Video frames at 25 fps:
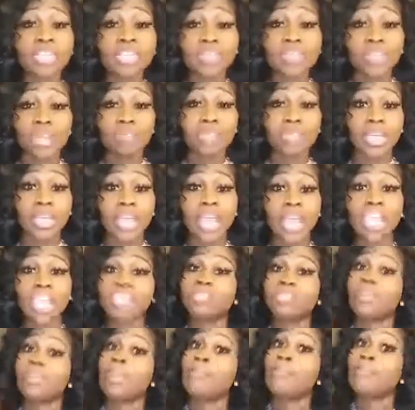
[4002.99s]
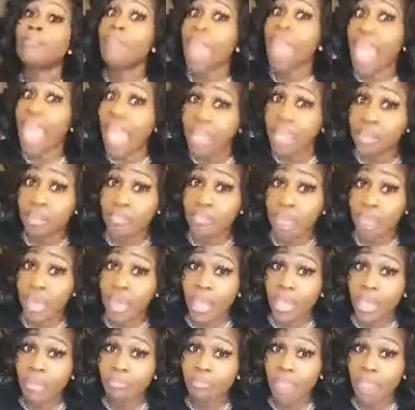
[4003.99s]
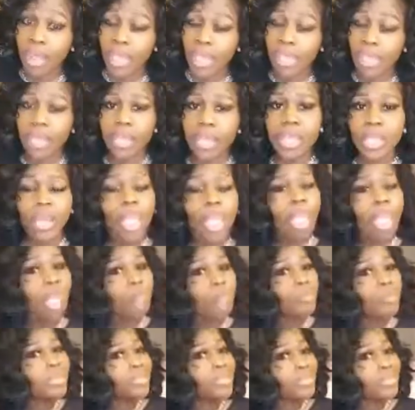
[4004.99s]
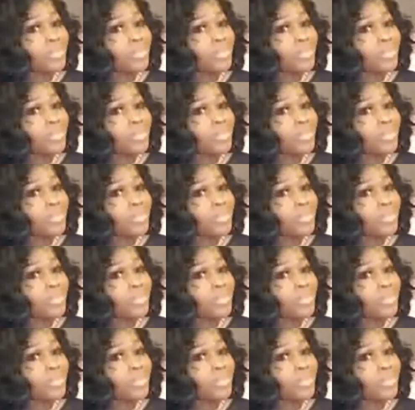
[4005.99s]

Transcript: has been something that has been magnified, right?